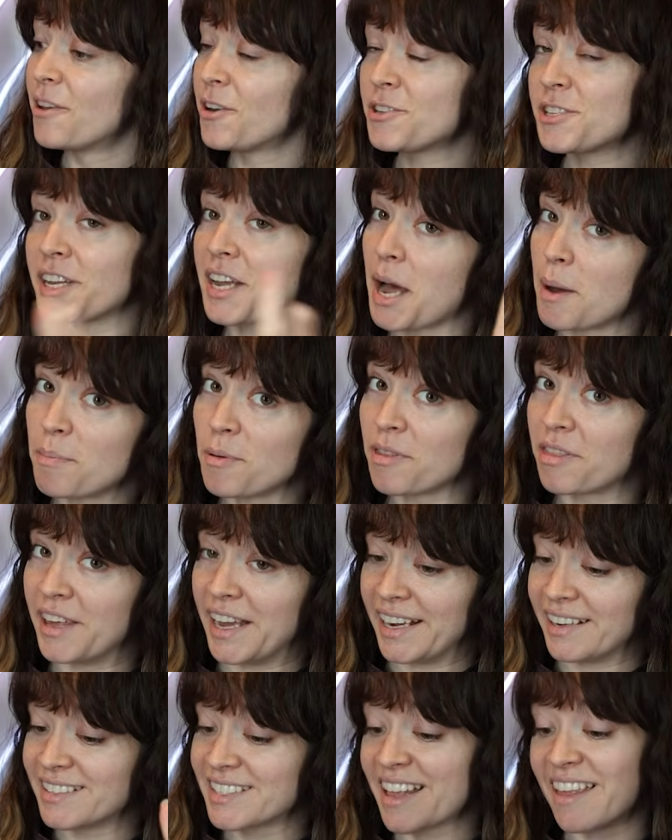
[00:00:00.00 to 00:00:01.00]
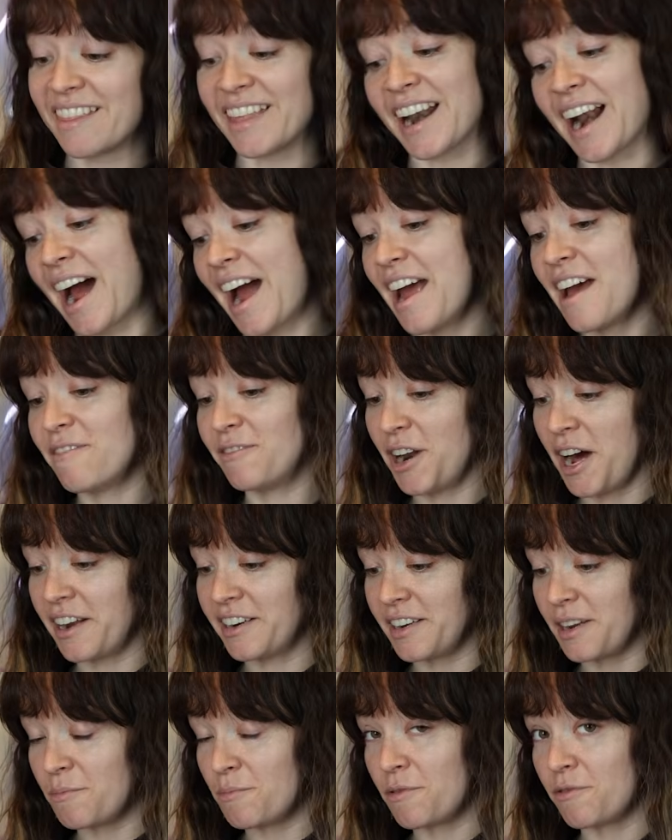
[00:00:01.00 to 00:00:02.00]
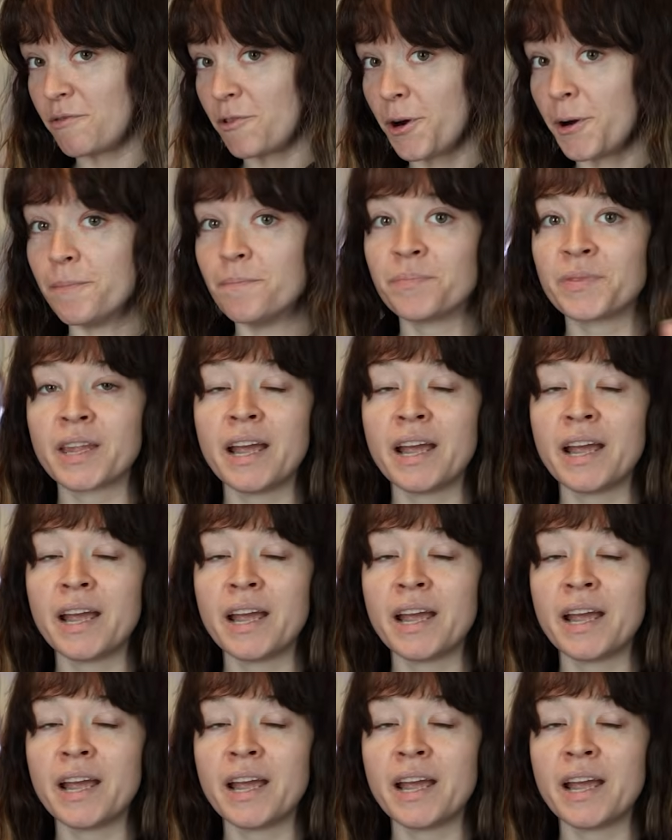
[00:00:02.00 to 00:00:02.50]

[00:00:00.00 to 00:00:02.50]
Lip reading: There's a couple things that I have not done before.